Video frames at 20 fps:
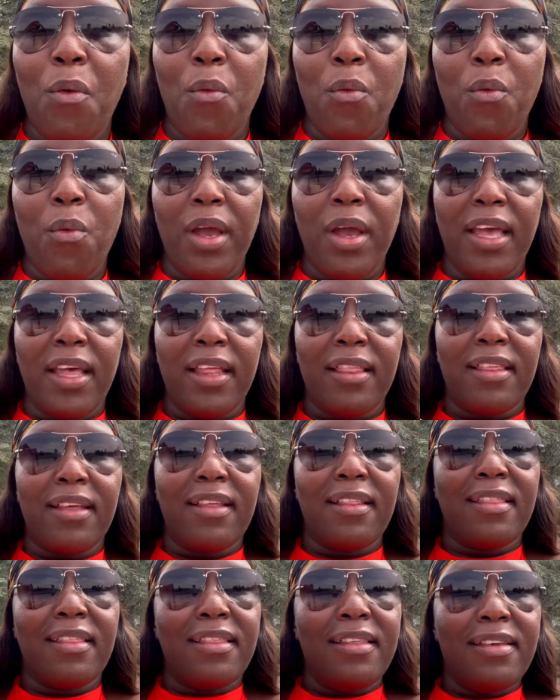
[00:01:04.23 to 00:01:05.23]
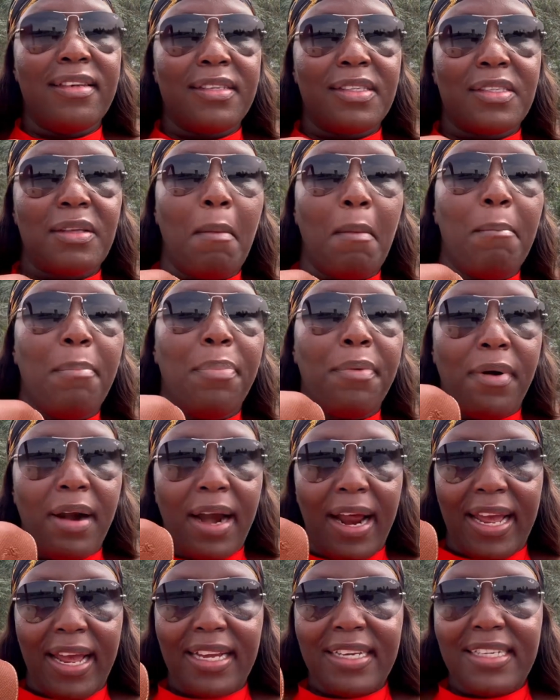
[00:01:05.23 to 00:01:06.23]
with this
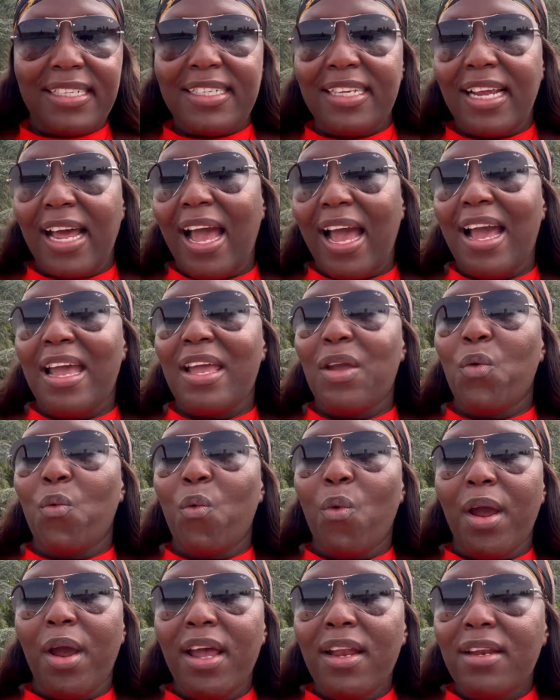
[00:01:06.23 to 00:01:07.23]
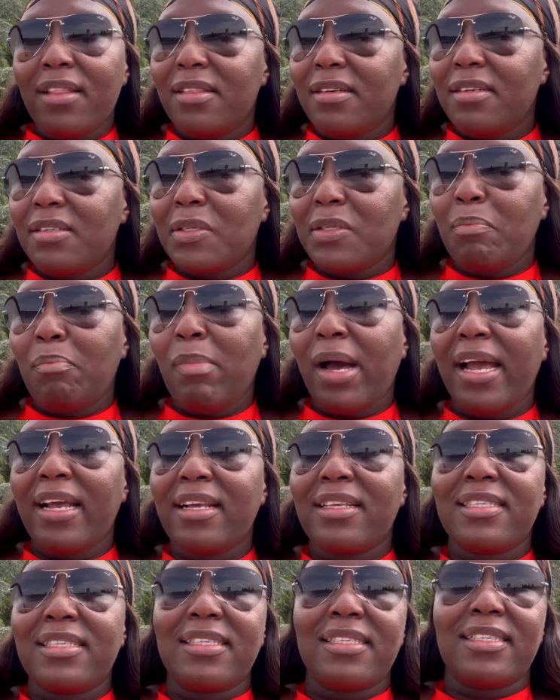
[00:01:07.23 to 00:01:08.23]
brand, I wear this bag
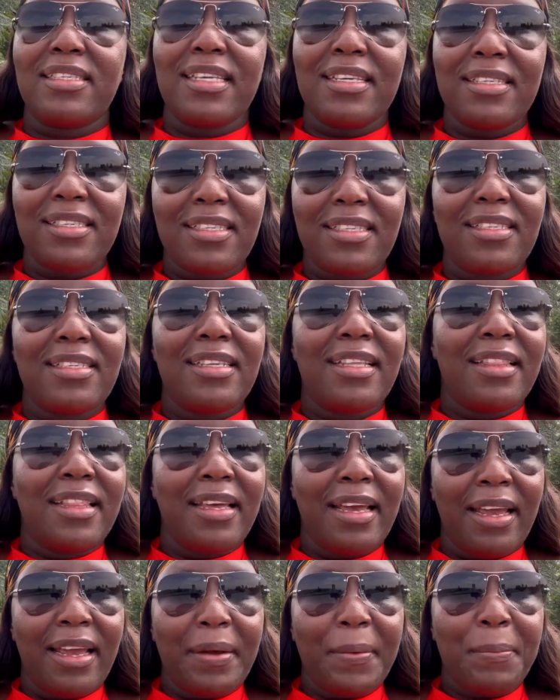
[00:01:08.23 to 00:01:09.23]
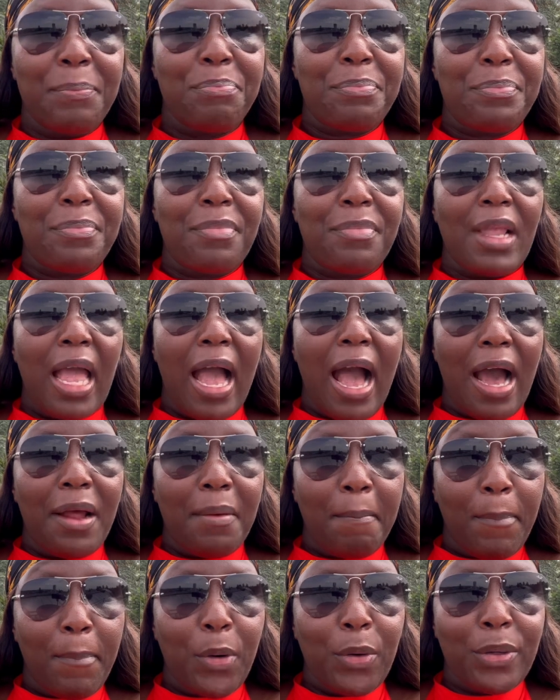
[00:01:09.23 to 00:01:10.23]
since the
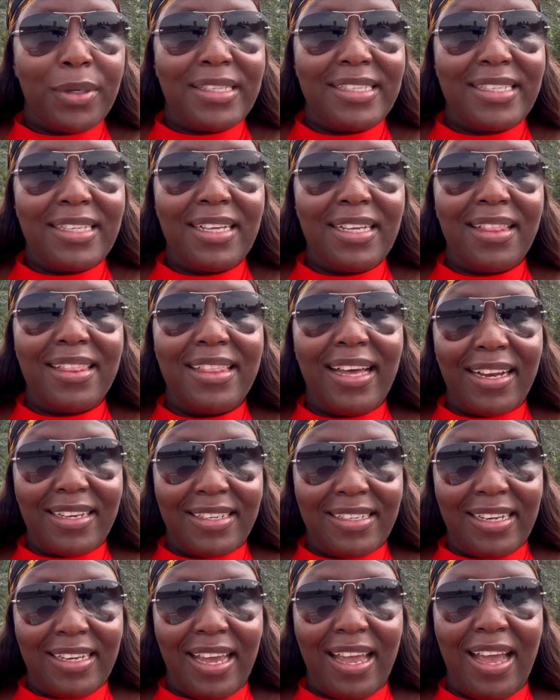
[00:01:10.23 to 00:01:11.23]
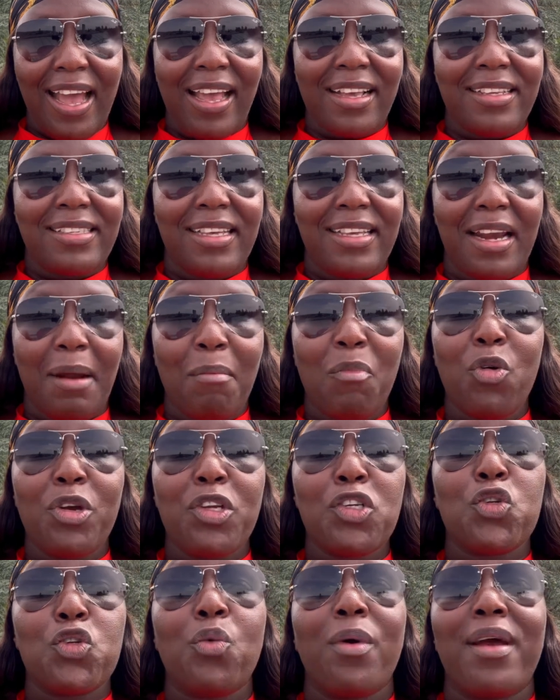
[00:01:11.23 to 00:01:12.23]
unboxing that day. I said I'm going
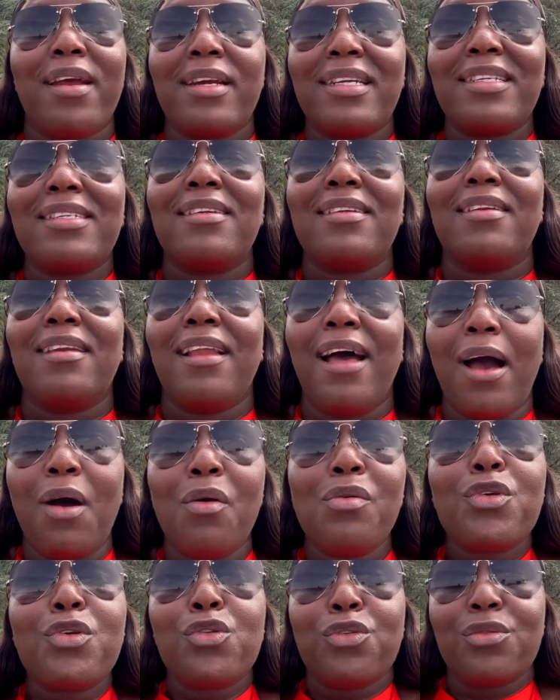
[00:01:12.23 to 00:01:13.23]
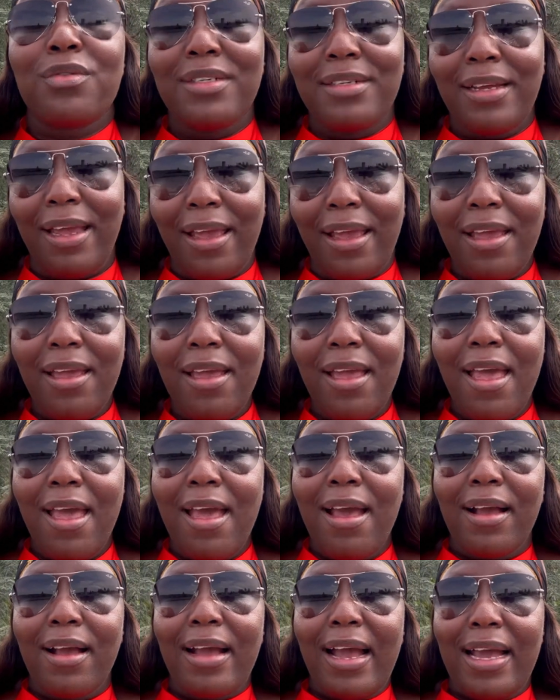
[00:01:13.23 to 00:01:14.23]
to wear it now today.
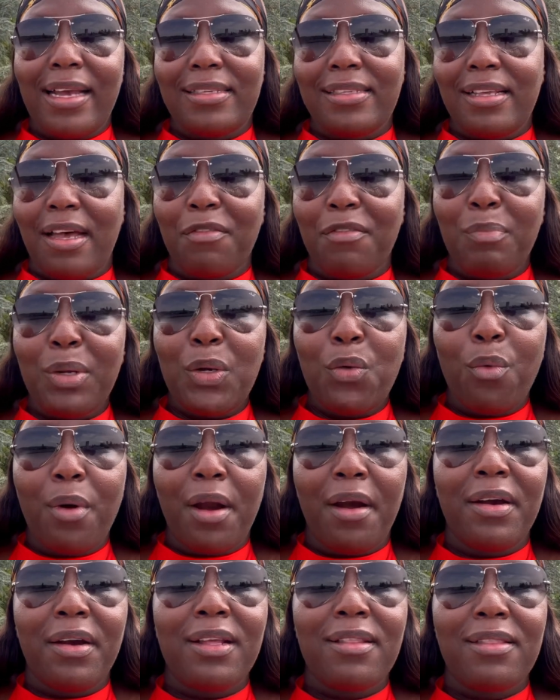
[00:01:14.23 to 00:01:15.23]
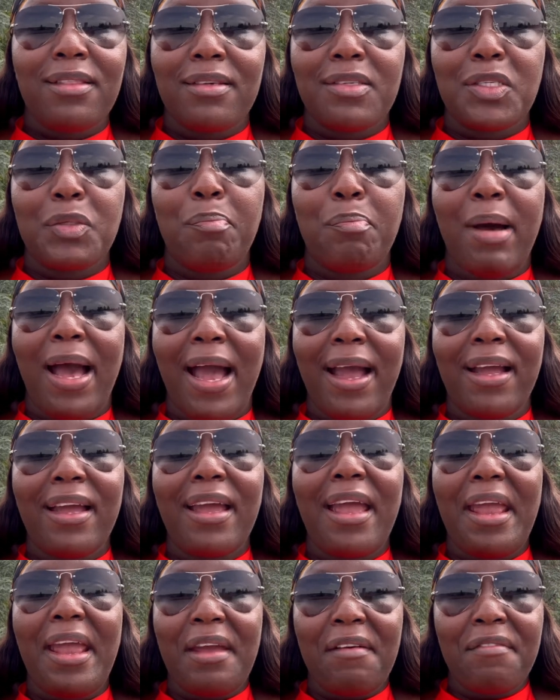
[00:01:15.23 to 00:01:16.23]
Guys, I've been wearing this bag
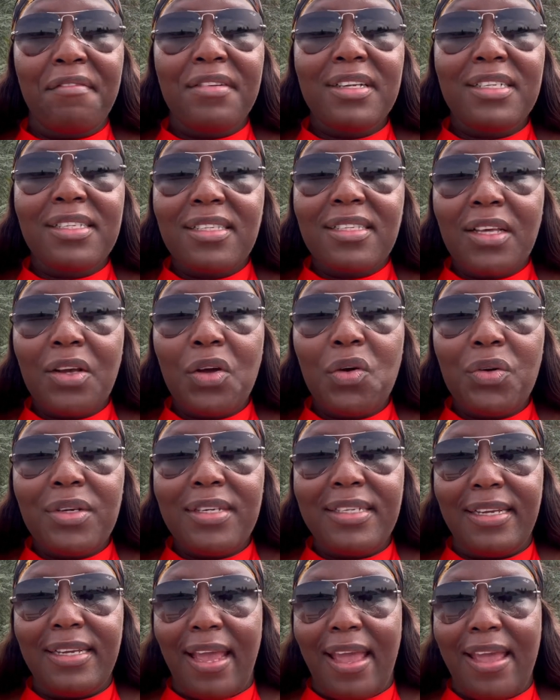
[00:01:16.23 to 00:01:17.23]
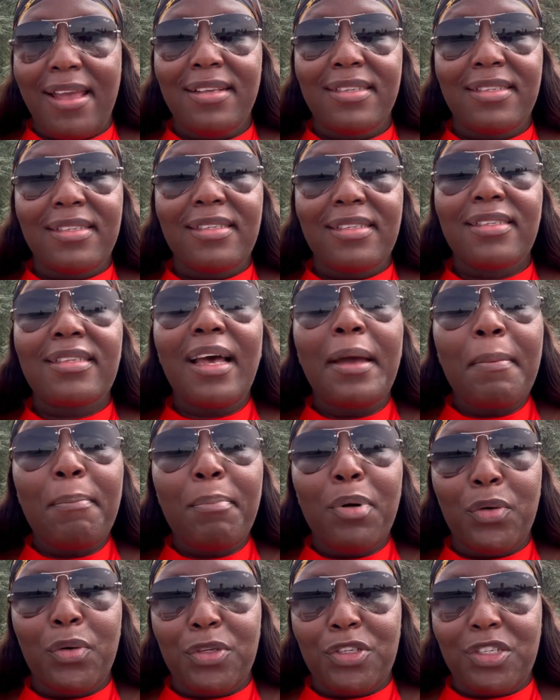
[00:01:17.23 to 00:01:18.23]
every single day since I
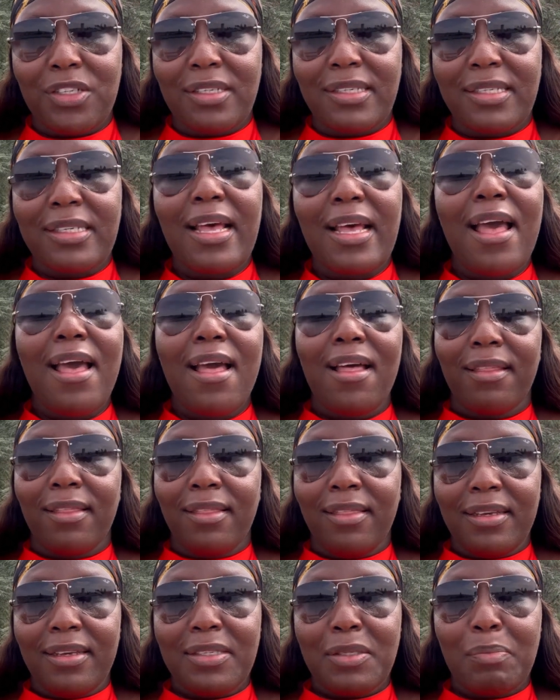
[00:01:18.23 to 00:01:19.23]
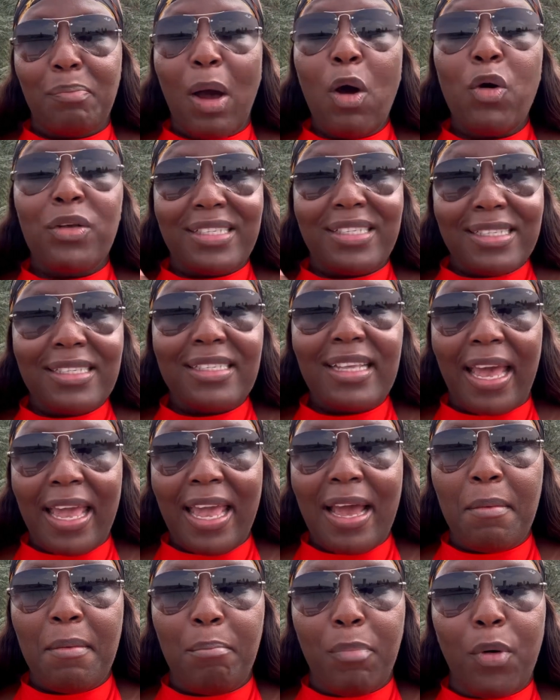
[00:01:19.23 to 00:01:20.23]
purchased this, or since I
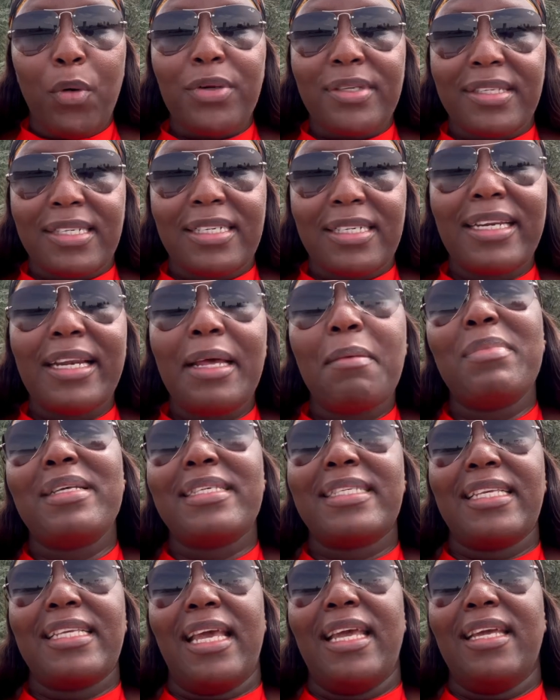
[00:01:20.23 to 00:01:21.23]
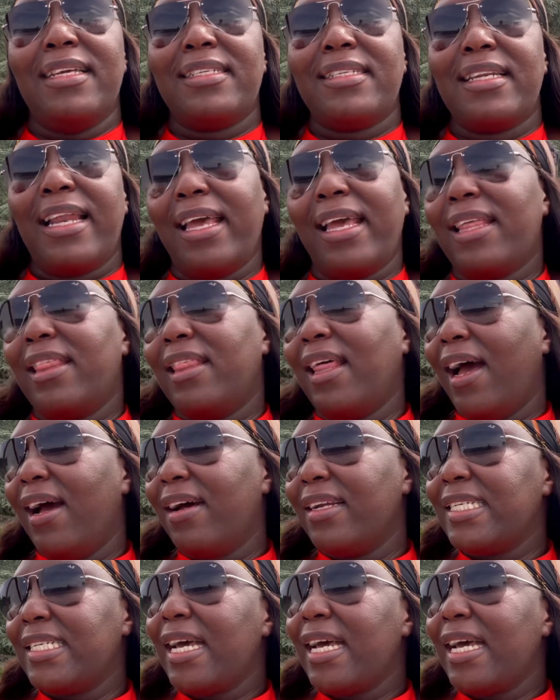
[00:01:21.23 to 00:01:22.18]
unboxed it, let me say it like that.